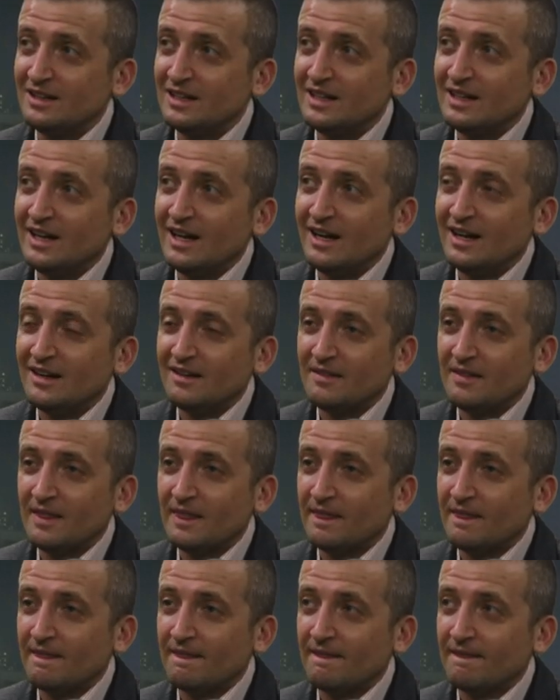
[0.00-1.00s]
Did you want to see
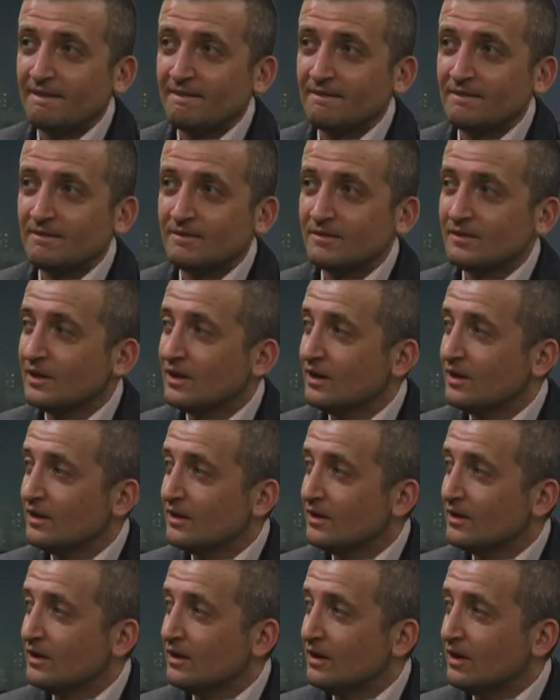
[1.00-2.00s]
this other video you
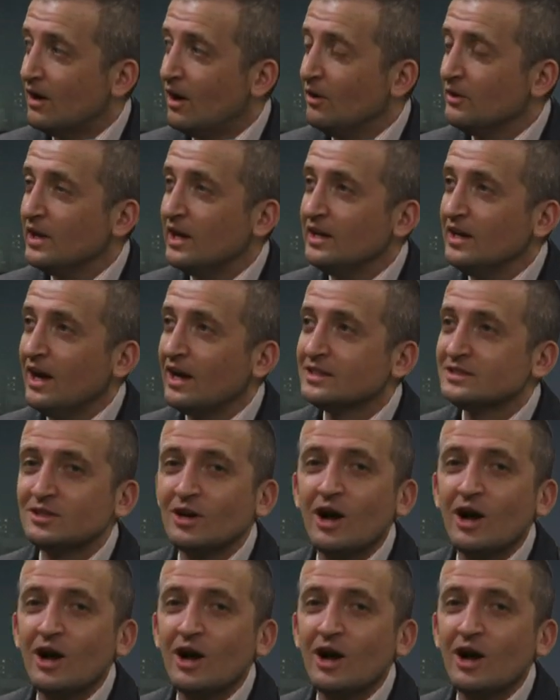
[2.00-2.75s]
included? Oh, yeah, yeah. So,